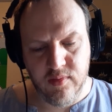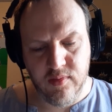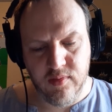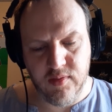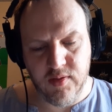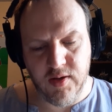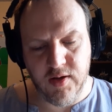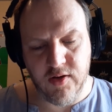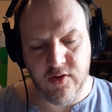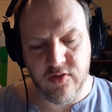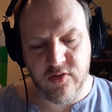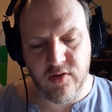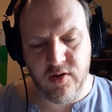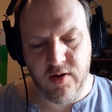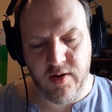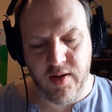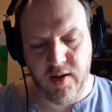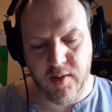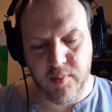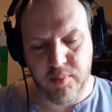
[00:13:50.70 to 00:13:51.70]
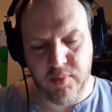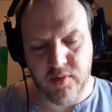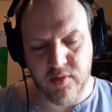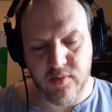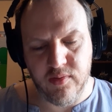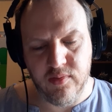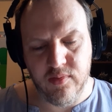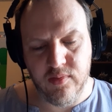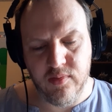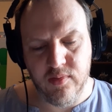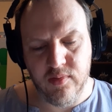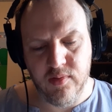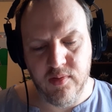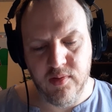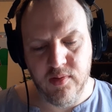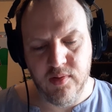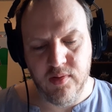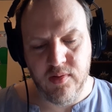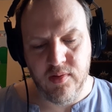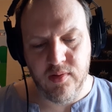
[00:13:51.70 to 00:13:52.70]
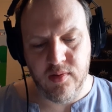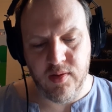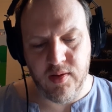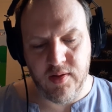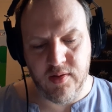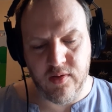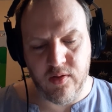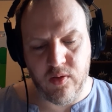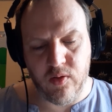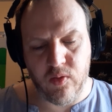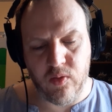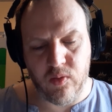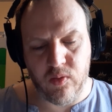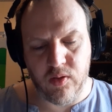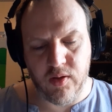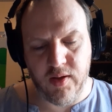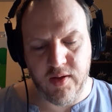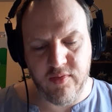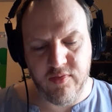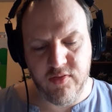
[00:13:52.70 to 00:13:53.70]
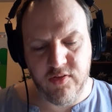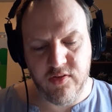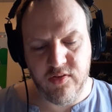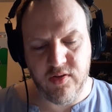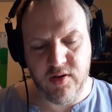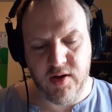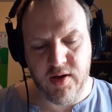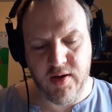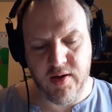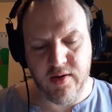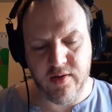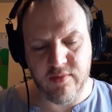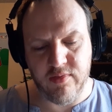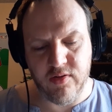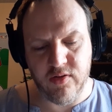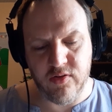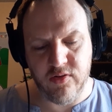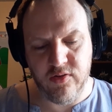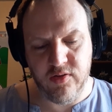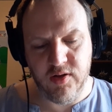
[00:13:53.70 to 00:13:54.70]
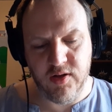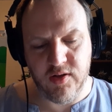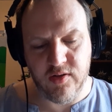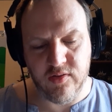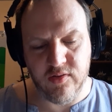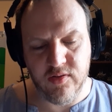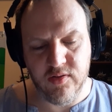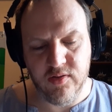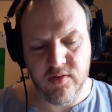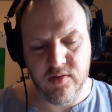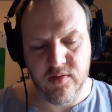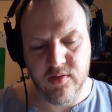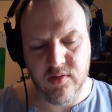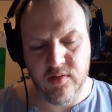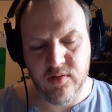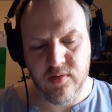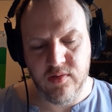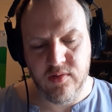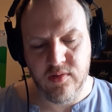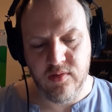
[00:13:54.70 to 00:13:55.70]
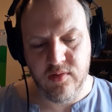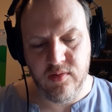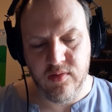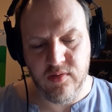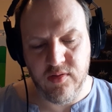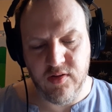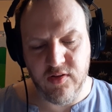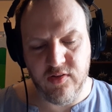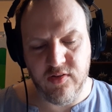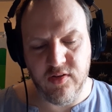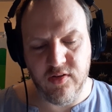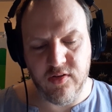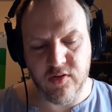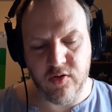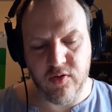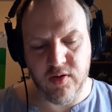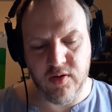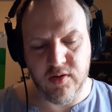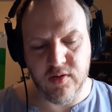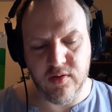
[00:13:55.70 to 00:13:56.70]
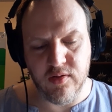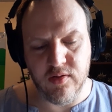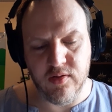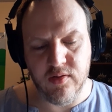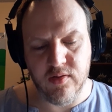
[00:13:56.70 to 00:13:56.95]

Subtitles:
Then it shot Apple, and the whole left side of her chest disintegrated.